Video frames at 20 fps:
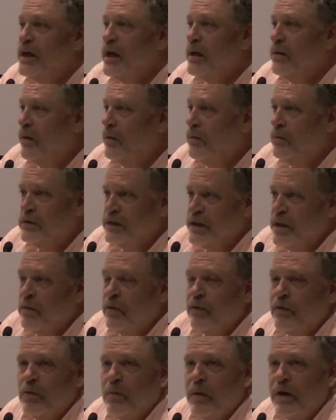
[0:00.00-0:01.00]
I, some
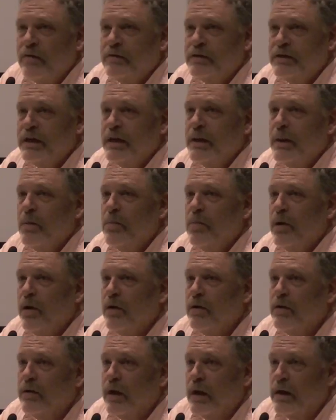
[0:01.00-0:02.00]
of you may have seen the
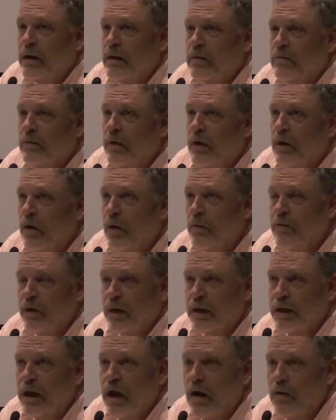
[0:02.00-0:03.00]
part and
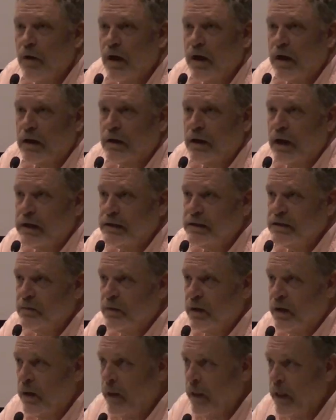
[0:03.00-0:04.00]
hopefully not recognized
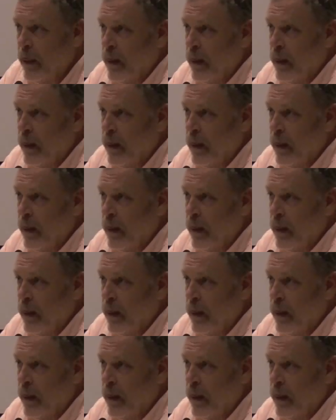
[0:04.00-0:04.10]
me,